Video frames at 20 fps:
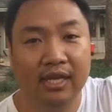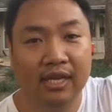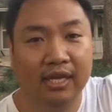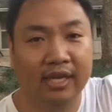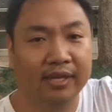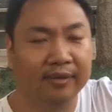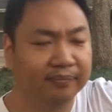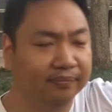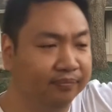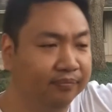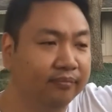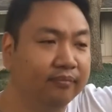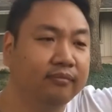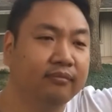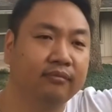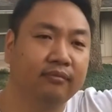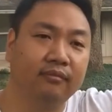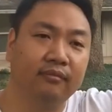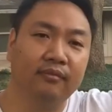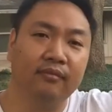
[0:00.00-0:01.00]
And
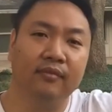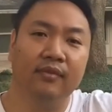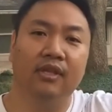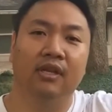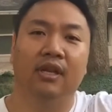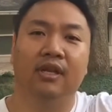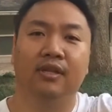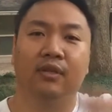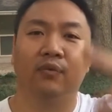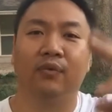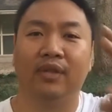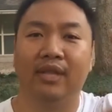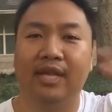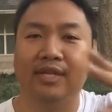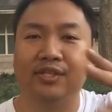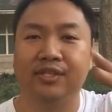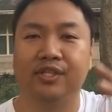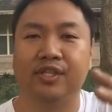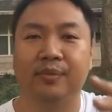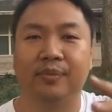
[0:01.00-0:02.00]
the
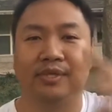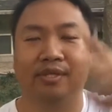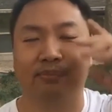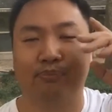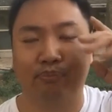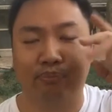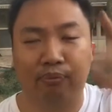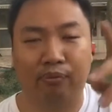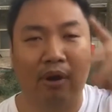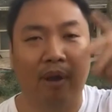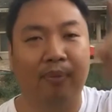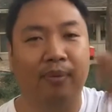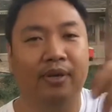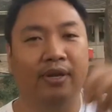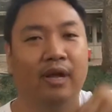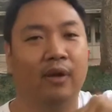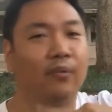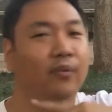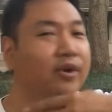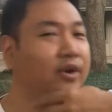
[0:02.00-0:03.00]
relationship is probably
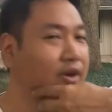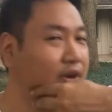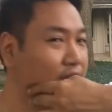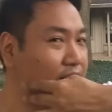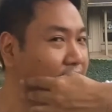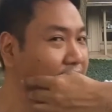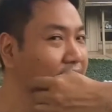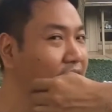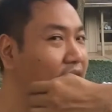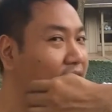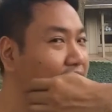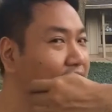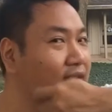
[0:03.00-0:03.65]
not what you're thinking.